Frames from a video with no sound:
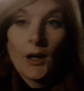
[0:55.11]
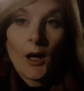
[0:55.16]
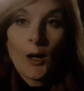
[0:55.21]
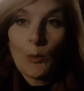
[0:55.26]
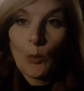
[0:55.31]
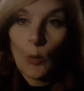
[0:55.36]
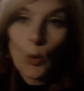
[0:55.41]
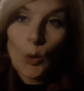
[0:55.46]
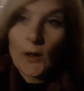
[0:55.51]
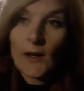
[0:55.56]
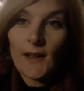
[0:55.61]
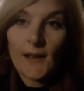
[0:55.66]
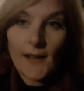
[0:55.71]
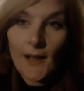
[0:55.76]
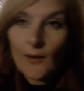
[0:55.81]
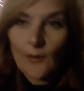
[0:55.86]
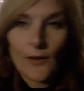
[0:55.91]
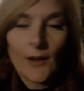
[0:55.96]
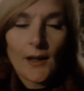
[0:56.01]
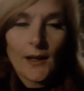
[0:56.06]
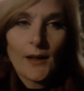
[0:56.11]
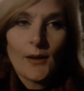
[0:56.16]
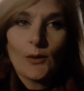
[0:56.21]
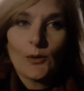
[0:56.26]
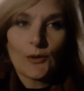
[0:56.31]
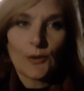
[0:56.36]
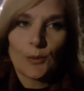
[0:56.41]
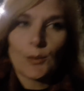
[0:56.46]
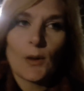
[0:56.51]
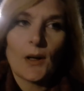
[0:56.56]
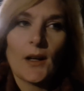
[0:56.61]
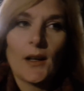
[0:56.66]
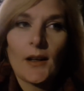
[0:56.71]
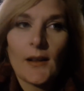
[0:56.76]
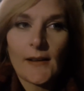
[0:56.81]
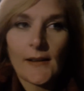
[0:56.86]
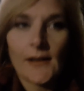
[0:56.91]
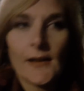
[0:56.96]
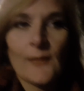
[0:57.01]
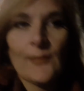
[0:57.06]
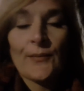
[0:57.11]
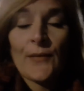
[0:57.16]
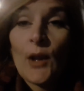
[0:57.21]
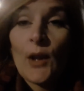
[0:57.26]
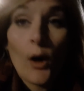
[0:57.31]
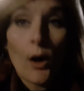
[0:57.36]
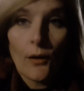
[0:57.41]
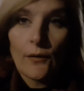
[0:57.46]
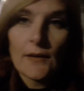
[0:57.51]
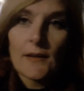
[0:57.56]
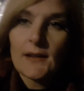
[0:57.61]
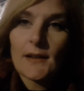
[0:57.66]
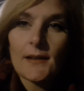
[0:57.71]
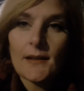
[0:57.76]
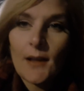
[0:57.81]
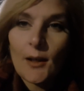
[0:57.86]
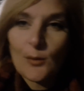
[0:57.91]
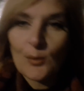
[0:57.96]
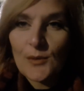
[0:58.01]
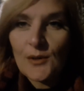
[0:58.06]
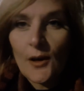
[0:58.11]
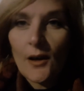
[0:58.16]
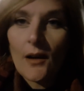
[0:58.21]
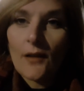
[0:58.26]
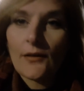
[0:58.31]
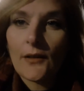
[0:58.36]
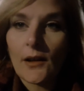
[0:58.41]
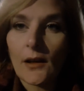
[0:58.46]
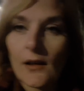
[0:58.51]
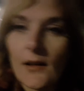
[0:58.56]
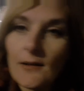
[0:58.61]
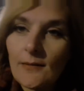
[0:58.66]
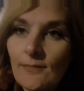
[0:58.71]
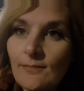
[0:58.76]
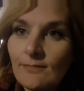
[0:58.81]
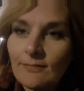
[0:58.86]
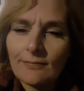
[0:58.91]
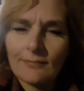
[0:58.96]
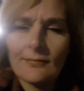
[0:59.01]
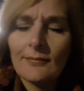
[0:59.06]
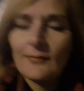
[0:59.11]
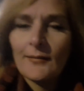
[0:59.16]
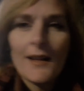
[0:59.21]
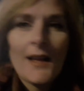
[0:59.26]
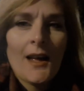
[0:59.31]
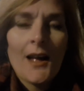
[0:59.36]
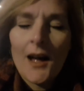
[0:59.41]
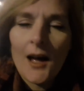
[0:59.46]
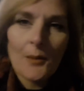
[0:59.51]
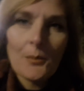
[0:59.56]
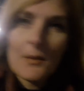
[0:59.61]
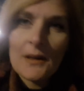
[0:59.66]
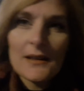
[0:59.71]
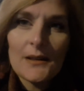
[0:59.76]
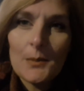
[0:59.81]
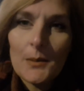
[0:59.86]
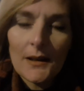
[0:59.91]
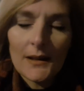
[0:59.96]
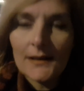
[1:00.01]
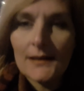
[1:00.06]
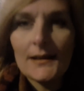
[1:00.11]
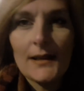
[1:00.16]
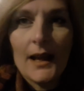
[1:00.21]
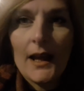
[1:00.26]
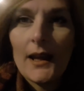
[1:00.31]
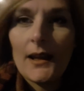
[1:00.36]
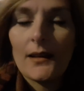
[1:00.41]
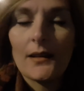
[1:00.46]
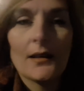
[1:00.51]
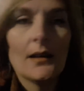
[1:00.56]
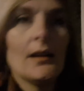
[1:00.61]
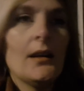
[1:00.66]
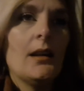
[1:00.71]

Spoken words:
I'm walking down the hill to work. Office doesn't open at 9:30. I must be insane.